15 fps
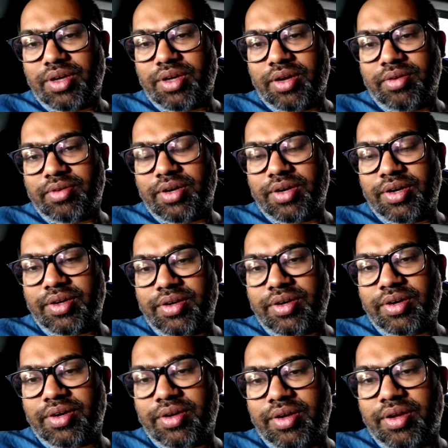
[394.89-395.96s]

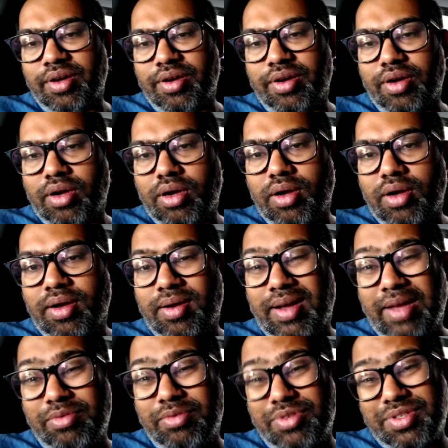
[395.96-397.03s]

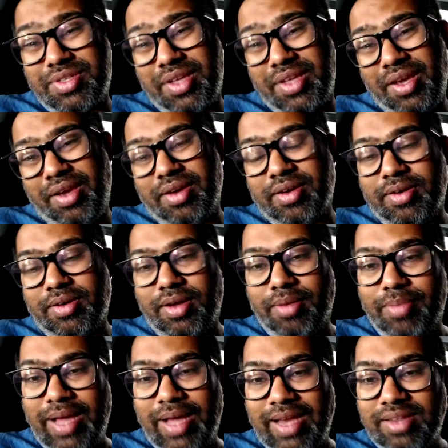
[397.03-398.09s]
I would say a
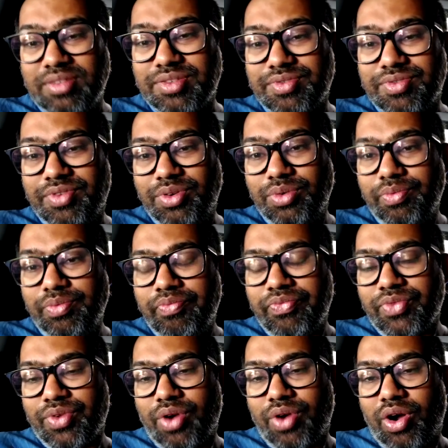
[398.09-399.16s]
balanced view
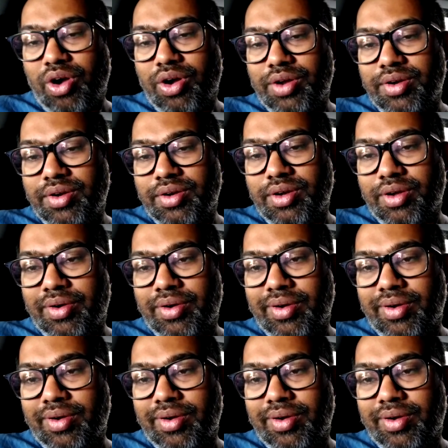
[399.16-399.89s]
on